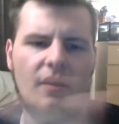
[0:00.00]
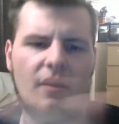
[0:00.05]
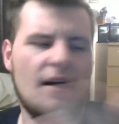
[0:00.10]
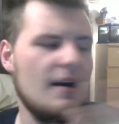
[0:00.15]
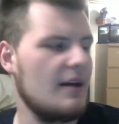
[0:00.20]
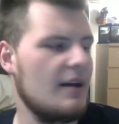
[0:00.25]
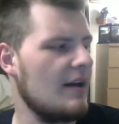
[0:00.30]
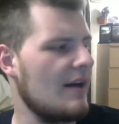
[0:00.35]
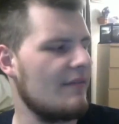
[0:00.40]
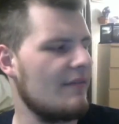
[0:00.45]

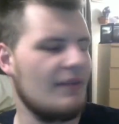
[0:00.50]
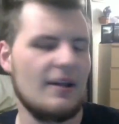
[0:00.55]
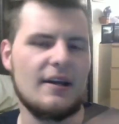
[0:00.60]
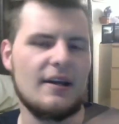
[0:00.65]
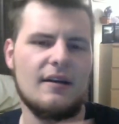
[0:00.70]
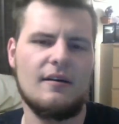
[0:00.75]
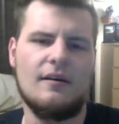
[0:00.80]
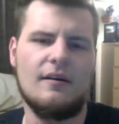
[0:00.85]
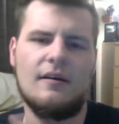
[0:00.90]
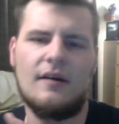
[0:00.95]
I have
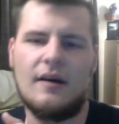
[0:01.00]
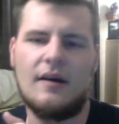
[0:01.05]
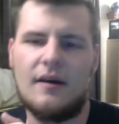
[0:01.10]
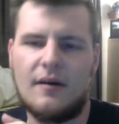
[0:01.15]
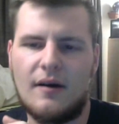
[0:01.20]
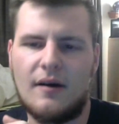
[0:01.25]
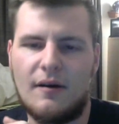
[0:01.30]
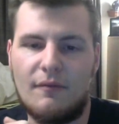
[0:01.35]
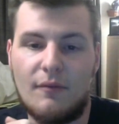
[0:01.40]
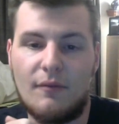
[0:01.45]
like
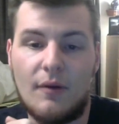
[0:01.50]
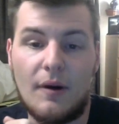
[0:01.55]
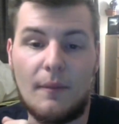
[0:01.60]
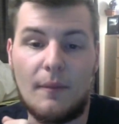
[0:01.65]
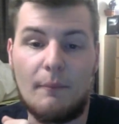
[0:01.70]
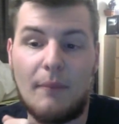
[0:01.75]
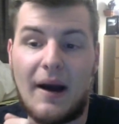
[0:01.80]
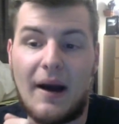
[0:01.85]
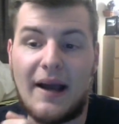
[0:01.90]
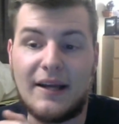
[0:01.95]
a
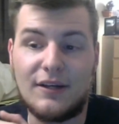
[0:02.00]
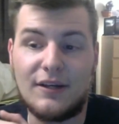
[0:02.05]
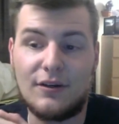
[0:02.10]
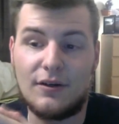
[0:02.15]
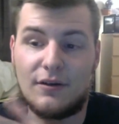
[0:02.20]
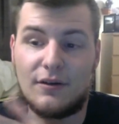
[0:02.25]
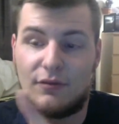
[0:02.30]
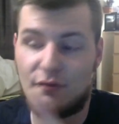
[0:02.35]
binder.